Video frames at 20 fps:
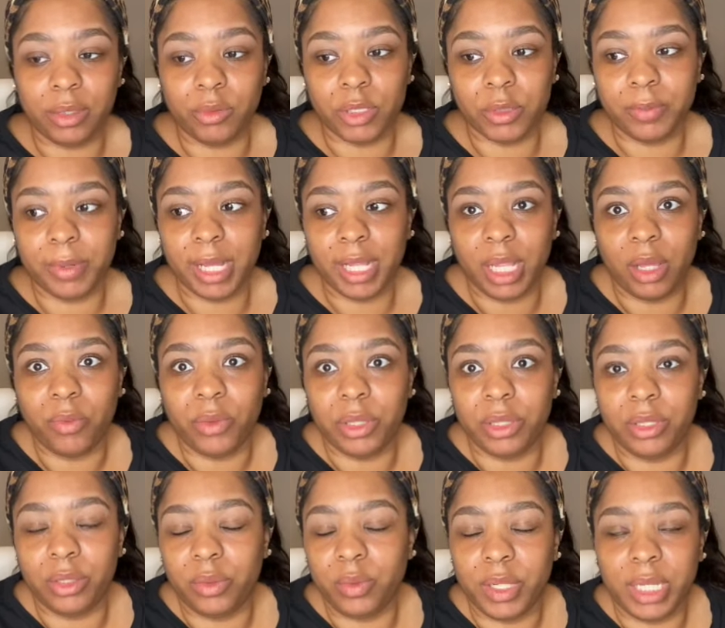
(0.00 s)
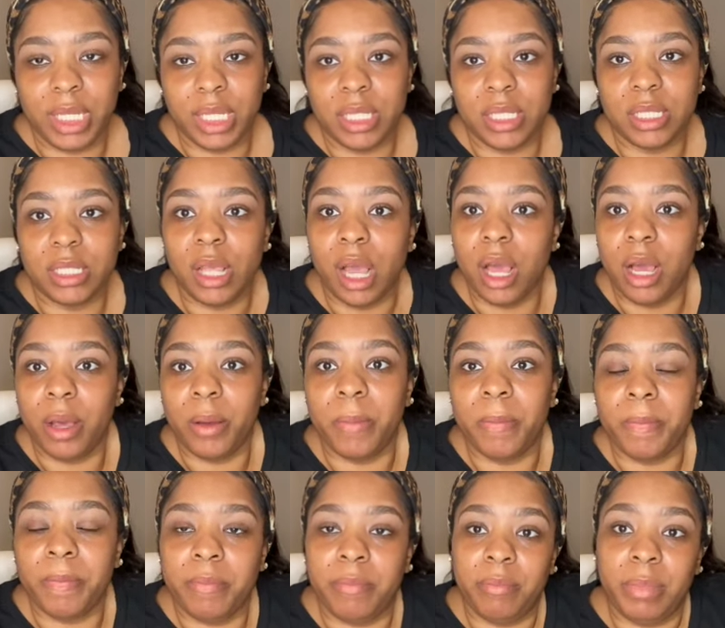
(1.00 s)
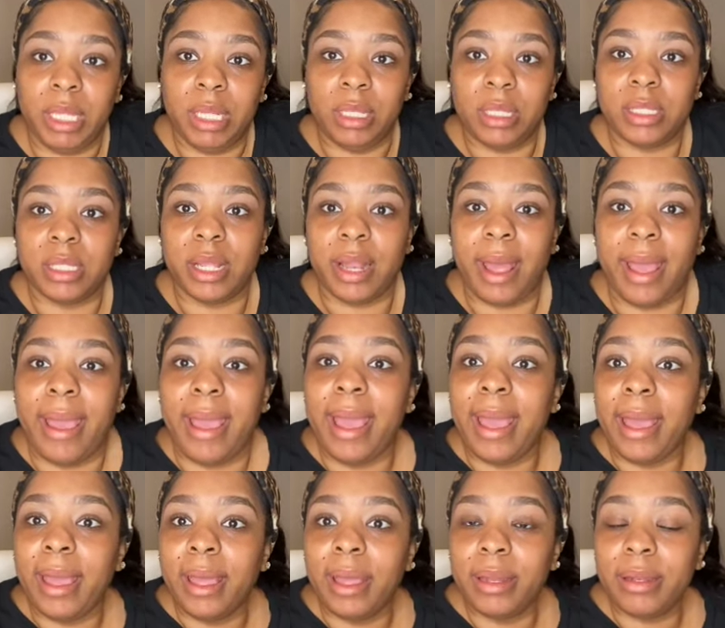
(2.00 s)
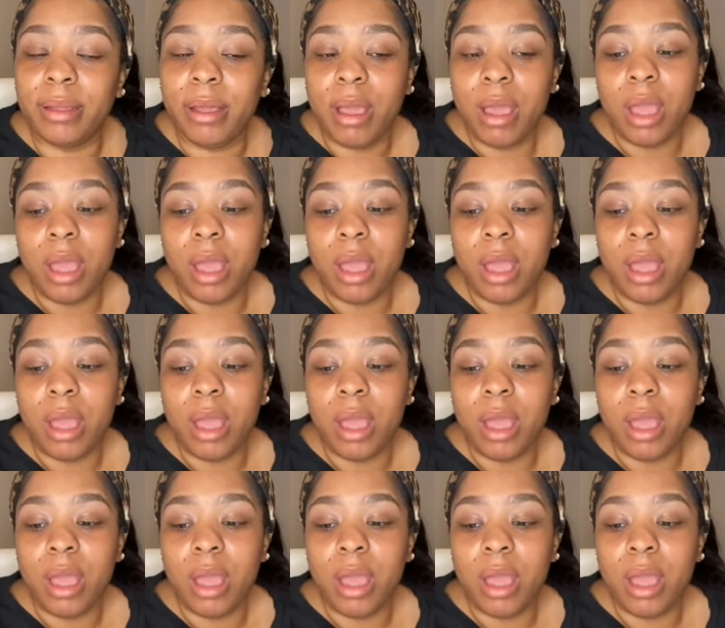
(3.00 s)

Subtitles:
It was probably like one of the quickest meetings that I had.